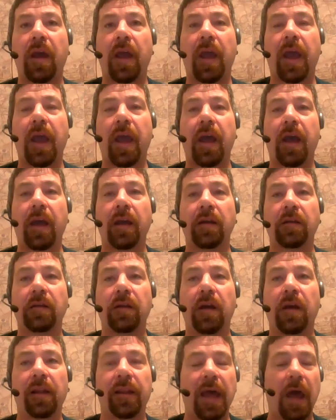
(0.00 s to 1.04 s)
and
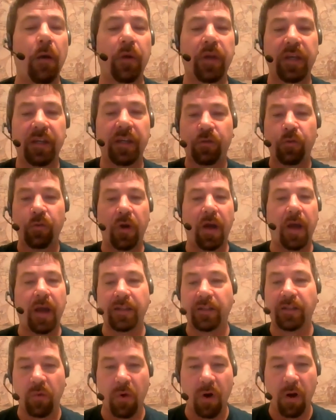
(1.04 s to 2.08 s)
allowing it to
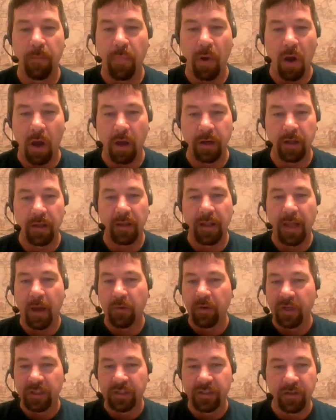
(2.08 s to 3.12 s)
enter our body,
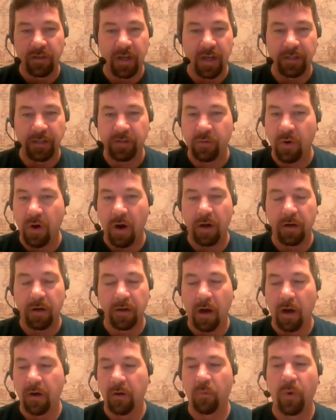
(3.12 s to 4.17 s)
allowing it to enter
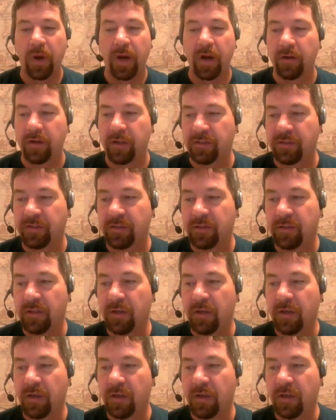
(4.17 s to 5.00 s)
our awareness,